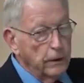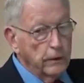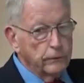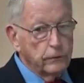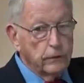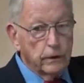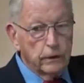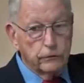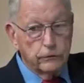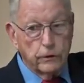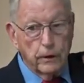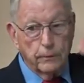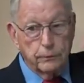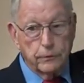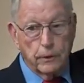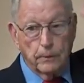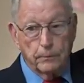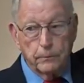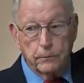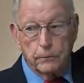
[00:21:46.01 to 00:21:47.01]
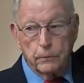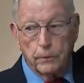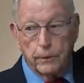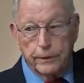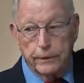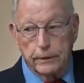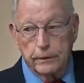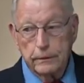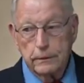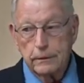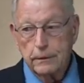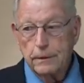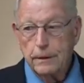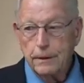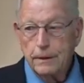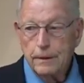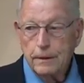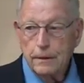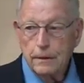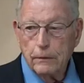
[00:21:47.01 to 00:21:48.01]
you have to take steps up into where you,
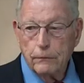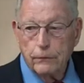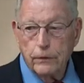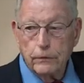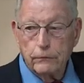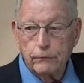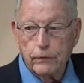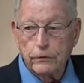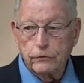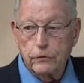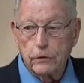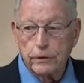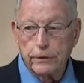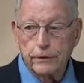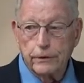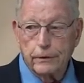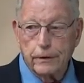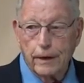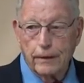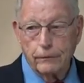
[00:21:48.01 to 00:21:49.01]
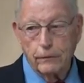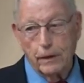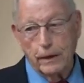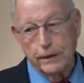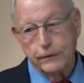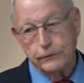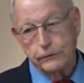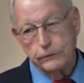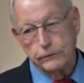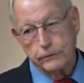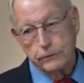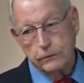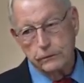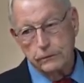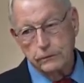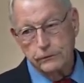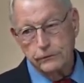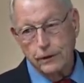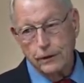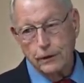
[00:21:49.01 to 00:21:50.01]
eventually you can have a license
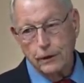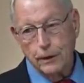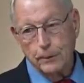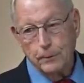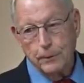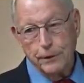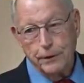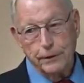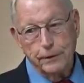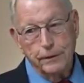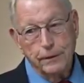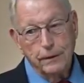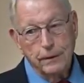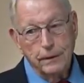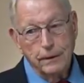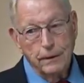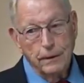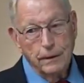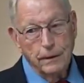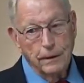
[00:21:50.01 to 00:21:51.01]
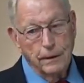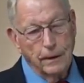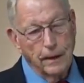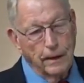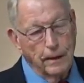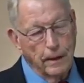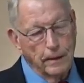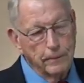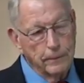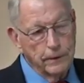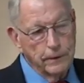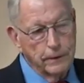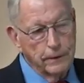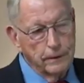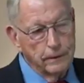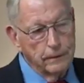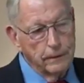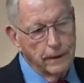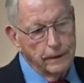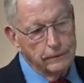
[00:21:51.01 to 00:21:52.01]
that's unlimited. And I, am
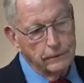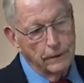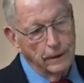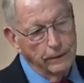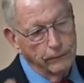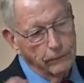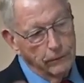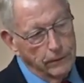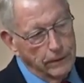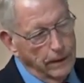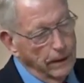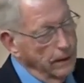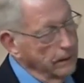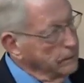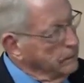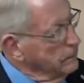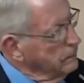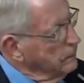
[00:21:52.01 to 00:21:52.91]
the next level now,